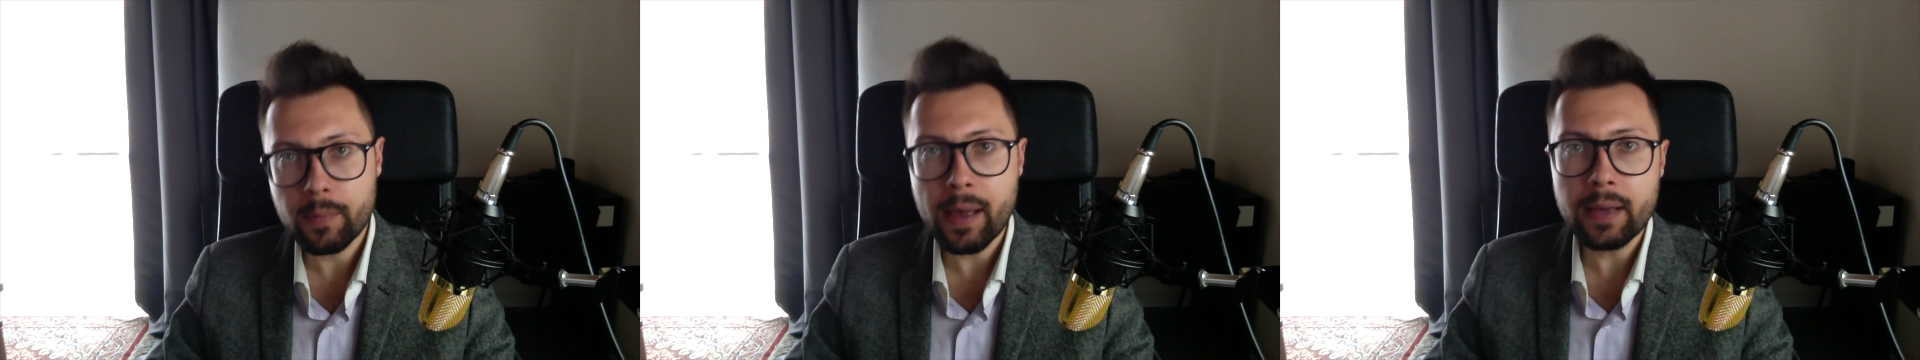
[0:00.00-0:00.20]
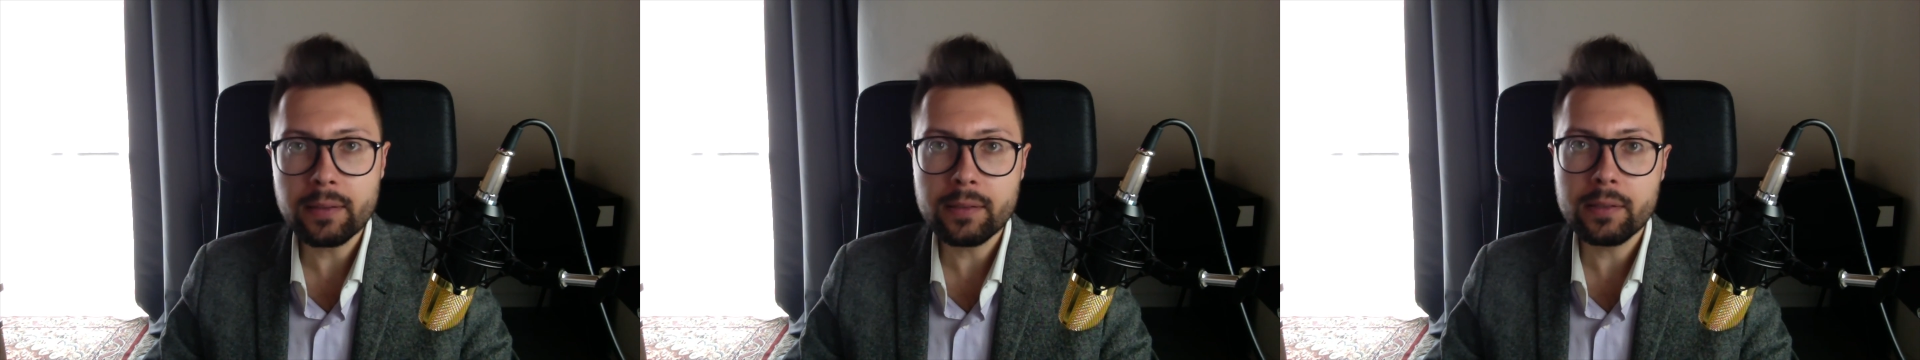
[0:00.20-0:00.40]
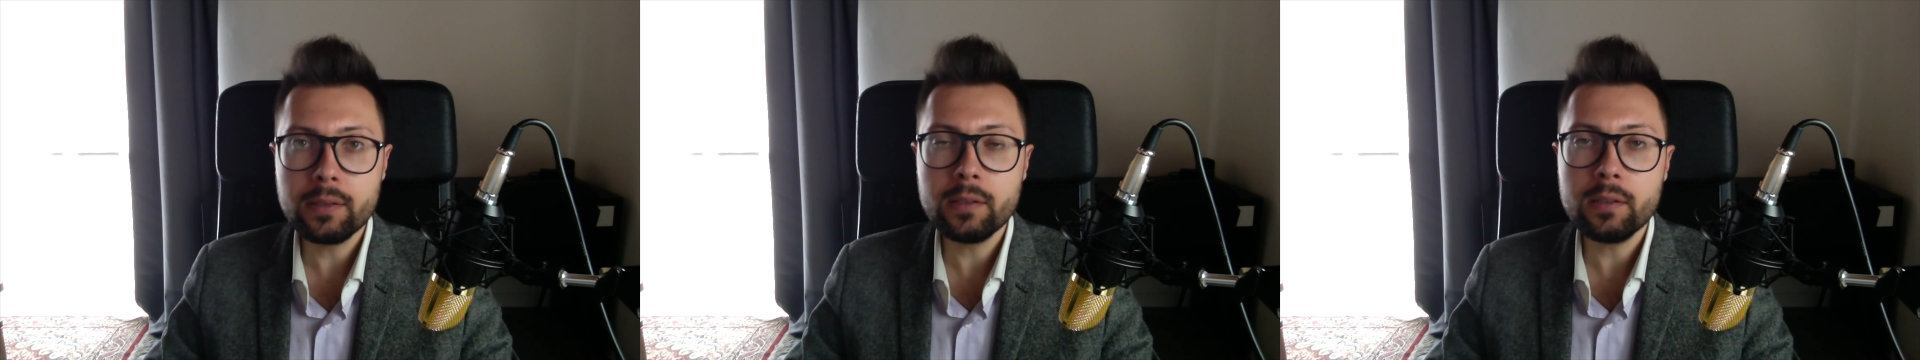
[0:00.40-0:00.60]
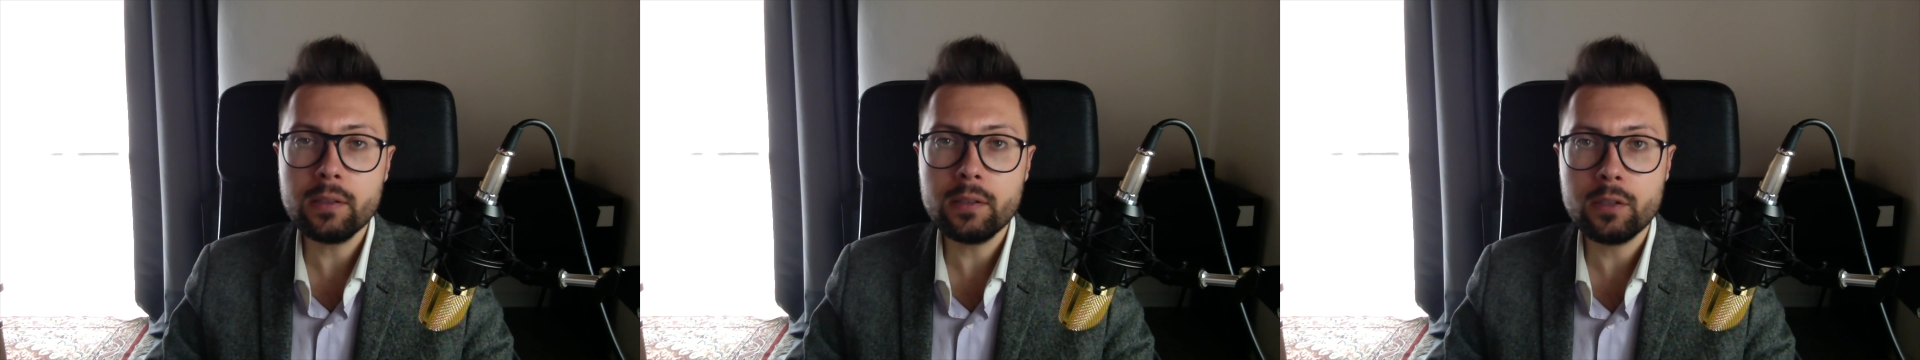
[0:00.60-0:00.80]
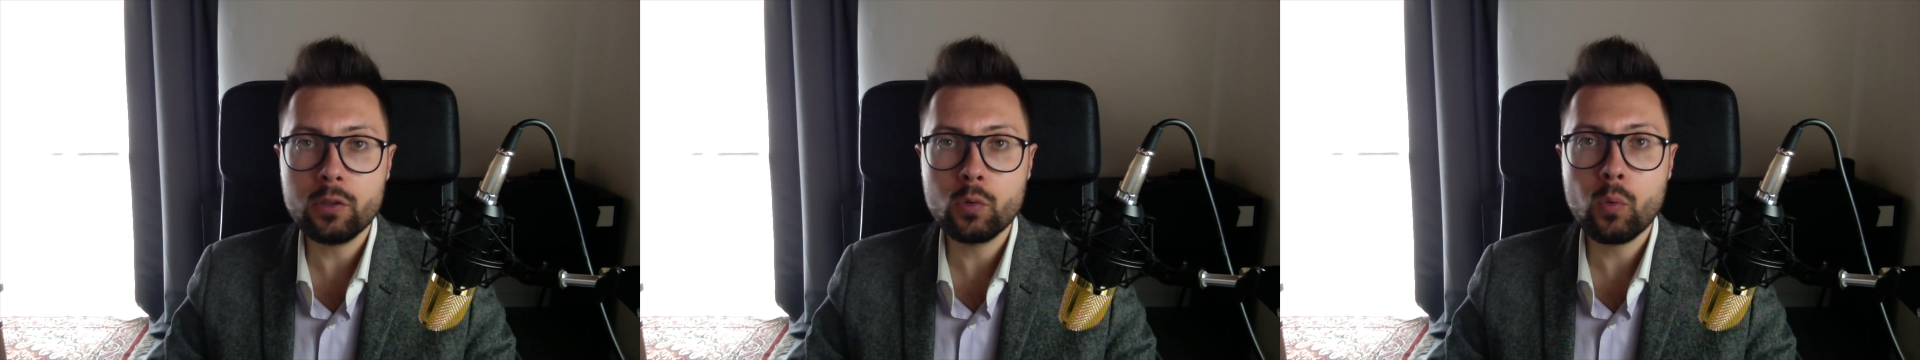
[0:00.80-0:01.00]
best
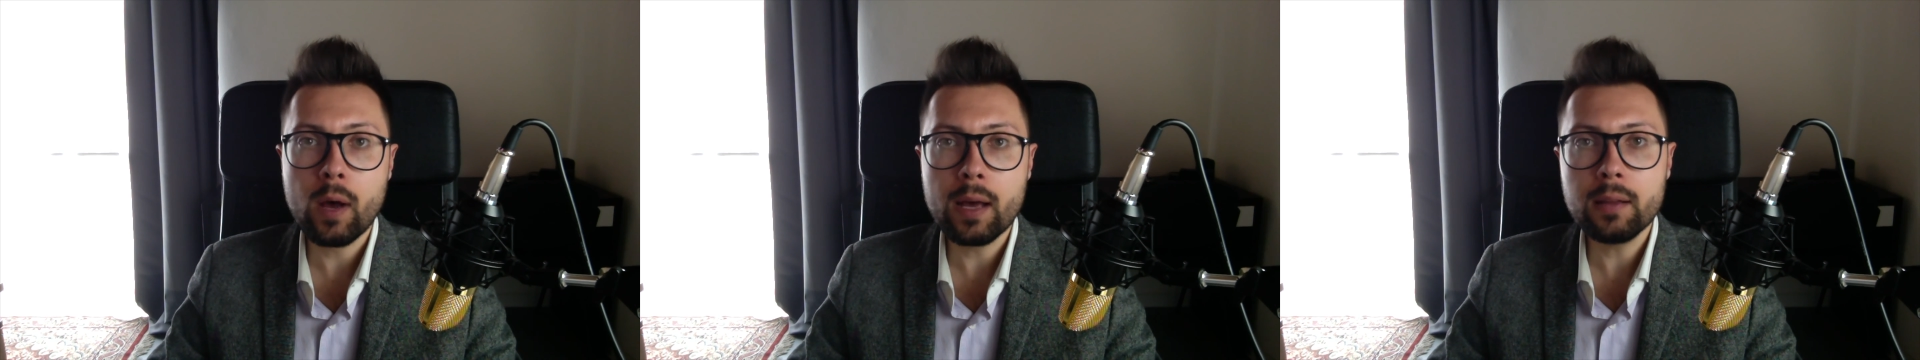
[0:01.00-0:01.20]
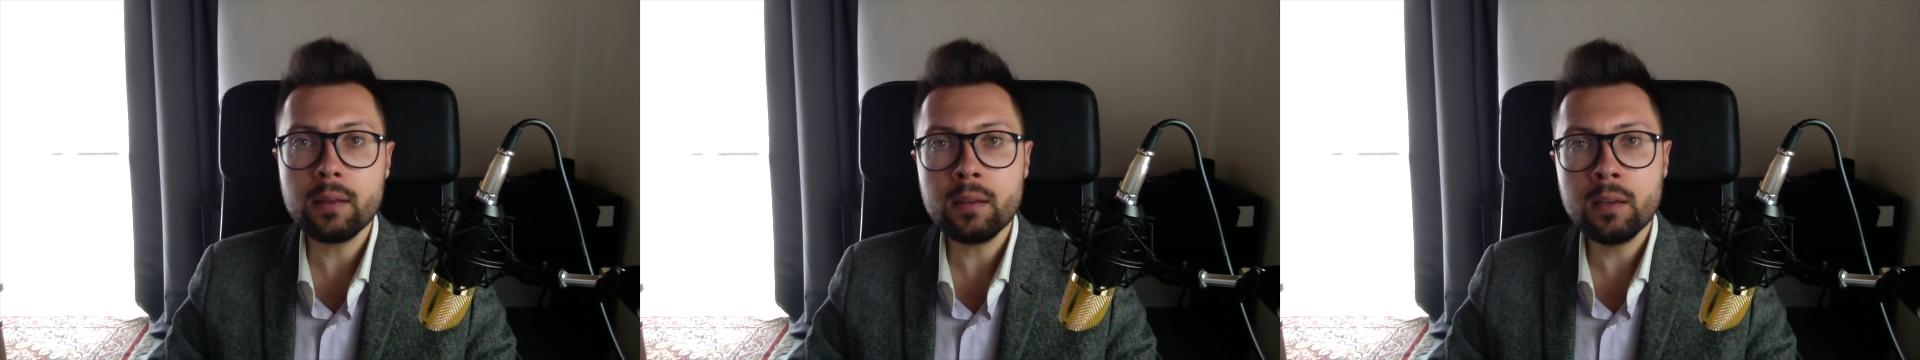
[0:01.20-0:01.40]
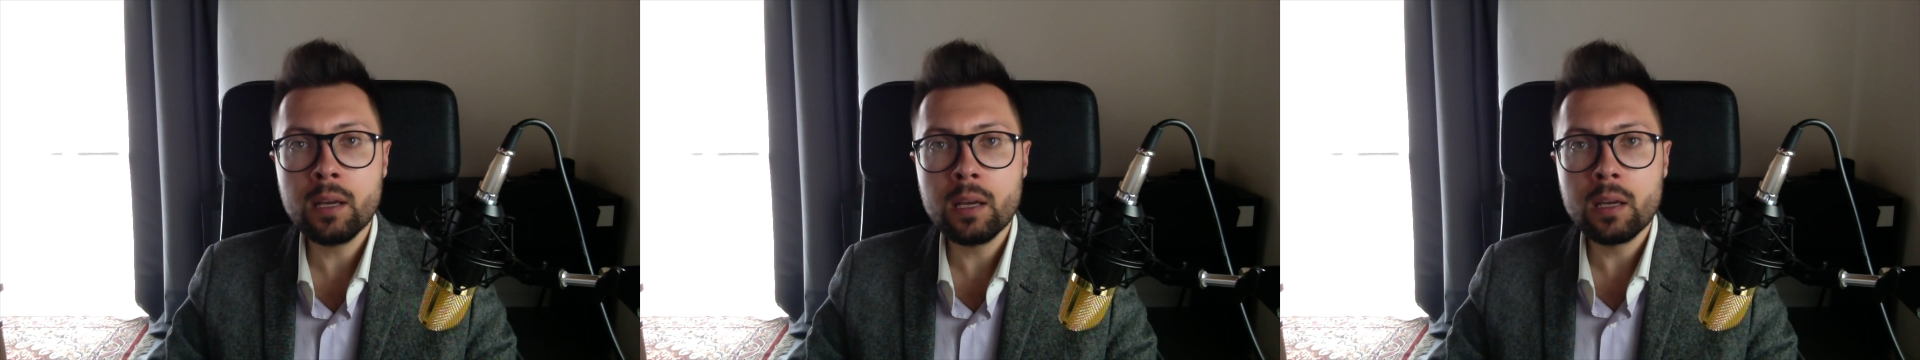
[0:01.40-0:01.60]
this one.